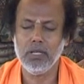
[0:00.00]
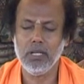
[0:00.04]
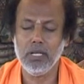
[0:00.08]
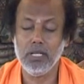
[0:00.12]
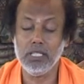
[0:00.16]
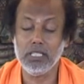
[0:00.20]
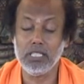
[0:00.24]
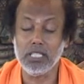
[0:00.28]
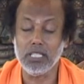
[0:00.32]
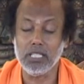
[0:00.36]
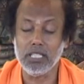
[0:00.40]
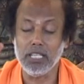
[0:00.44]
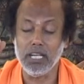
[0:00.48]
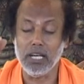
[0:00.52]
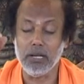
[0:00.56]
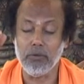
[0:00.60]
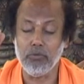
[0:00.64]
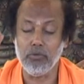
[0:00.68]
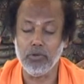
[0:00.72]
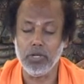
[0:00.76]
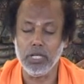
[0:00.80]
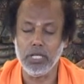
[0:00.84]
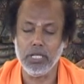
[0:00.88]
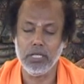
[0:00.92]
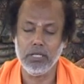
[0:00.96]
Listen
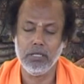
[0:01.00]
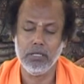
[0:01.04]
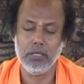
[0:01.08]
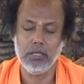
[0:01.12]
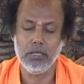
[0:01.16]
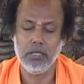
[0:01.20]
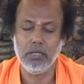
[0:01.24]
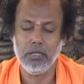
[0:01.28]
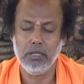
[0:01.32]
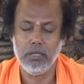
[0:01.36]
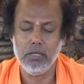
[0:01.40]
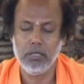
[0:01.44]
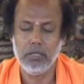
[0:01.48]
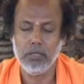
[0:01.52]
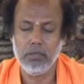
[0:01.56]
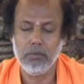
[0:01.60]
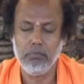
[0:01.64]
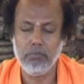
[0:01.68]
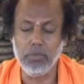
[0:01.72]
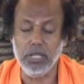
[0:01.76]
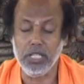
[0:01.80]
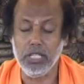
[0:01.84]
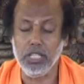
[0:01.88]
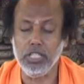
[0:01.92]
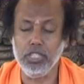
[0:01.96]
carefully.
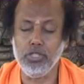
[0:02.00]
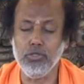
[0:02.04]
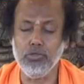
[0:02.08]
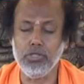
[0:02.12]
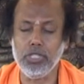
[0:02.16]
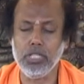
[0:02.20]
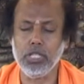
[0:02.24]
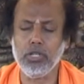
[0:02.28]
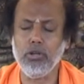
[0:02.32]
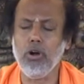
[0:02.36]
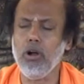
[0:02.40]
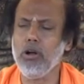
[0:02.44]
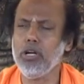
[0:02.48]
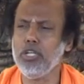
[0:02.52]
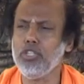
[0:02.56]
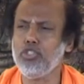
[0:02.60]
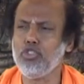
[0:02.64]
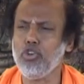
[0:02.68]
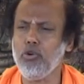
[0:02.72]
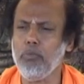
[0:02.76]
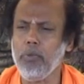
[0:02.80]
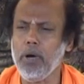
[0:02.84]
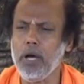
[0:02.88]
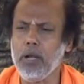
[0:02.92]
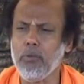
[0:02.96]
Because you say God is
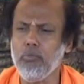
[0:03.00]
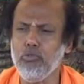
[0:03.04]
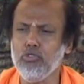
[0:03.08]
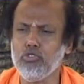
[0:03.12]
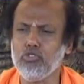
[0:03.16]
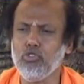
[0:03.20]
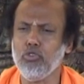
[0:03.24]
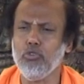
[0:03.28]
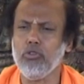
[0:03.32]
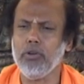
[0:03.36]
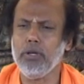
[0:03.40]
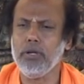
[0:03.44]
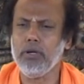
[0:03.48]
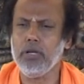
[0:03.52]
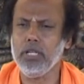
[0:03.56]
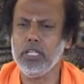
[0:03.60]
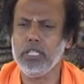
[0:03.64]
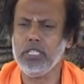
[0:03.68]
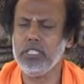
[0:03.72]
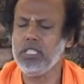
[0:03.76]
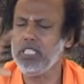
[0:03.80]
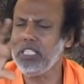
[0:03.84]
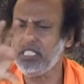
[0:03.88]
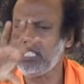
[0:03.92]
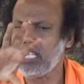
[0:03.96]
so powerful, so
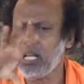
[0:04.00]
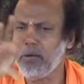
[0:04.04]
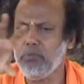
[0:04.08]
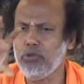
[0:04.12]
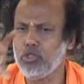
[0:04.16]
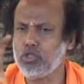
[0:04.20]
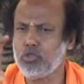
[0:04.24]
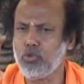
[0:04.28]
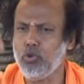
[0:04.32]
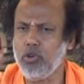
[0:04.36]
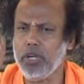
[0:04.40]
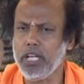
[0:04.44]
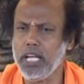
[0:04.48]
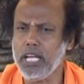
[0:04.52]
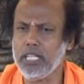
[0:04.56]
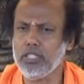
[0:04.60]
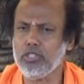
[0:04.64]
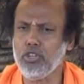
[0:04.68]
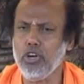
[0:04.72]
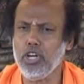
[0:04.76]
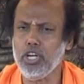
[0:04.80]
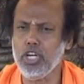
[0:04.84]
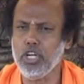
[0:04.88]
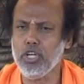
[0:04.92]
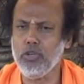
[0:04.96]
this type of story has
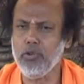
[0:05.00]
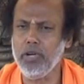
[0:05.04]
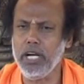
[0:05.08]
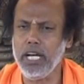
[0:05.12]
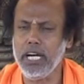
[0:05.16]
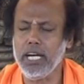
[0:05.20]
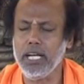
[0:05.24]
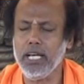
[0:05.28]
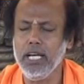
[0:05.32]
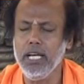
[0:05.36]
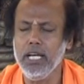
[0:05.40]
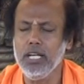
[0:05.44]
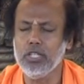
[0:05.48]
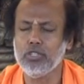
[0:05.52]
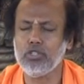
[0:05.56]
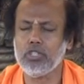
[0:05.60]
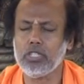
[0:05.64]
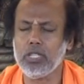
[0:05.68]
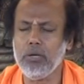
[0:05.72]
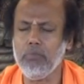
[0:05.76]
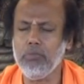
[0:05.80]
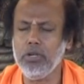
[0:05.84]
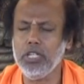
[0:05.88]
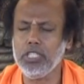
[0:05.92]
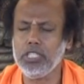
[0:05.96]
gone into head. So
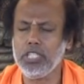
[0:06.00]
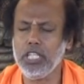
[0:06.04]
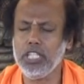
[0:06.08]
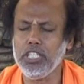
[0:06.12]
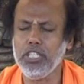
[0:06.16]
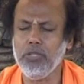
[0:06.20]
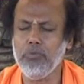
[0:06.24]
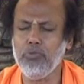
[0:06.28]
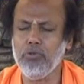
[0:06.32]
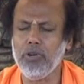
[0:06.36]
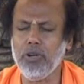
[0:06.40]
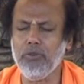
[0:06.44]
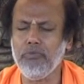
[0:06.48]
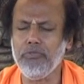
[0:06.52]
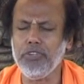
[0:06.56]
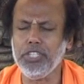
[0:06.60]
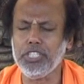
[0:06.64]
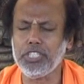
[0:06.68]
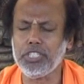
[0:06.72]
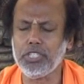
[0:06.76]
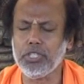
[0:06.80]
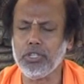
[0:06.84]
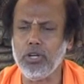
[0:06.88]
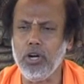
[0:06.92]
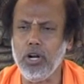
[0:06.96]
somebody says, if you are
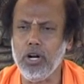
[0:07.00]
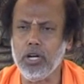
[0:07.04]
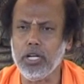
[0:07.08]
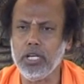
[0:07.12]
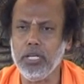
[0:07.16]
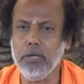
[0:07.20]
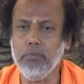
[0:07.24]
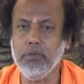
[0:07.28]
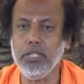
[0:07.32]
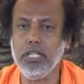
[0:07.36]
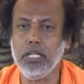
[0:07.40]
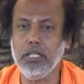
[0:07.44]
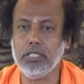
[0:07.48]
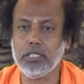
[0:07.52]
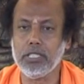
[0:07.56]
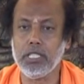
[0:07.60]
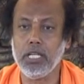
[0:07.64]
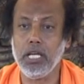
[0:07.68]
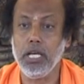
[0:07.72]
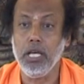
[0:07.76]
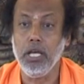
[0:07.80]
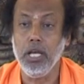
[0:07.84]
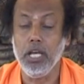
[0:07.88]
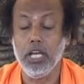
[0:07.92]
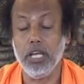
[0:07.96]
first God, immediately
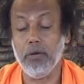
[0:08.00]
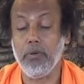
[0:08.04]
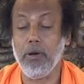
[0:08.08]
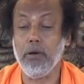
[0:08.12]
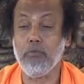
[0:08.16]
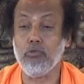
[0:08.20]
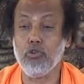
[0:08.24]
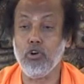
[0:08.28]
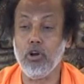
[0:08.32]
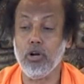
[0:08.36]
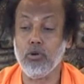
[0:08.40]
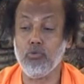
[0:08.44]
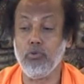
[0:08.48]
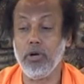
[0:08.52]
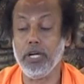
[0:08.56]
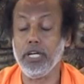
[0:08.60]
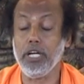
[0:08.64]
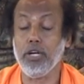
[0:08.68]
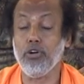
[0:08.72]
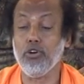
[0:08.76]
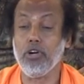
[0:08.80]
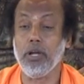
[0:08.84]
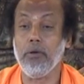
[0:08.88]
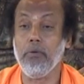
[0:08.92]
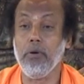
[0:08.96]
say, if I am God, why
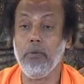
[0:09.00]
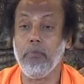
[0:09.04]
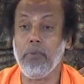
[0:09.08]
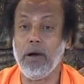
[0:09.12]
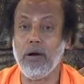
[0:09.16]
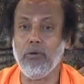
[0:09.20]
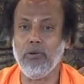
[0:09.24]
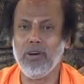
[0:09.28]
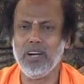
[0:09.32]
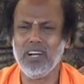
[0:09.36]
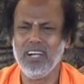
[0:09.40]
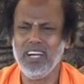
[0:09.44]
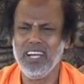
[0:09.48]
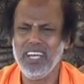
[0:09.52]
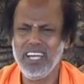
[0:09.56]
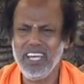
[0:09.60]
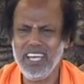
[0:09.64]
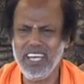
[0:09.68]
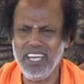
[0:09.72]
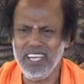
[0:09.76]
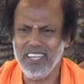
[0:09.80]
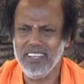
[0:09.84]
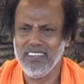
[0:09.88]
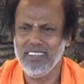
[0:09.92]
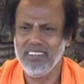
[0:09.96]
don't I have a power?
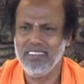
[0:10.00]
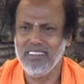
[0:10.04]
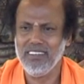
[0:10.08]
Hey.